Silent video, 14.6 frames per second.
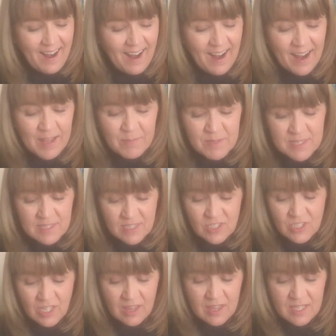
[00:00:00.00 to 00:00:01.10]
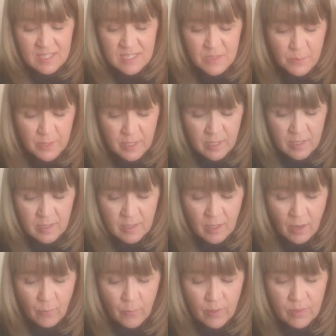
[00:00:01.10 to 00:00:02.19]
I am stitching this one
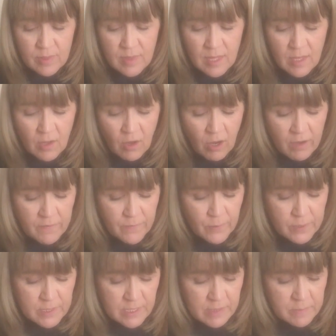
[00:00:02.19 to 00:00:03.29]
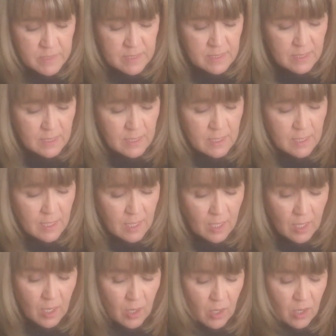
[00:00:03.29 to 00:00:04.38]
with the Call for DMC
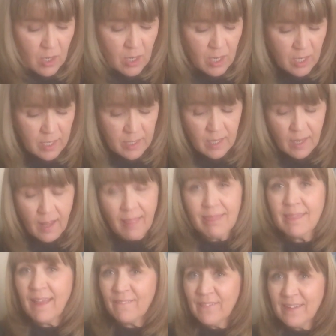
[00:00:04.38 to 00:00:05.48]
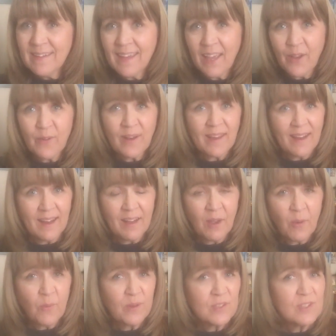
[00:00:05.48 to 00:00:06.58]
on 11 count
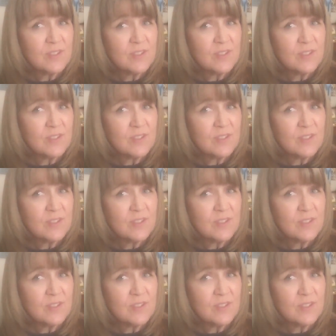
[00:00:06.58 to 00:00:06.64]
Aida, which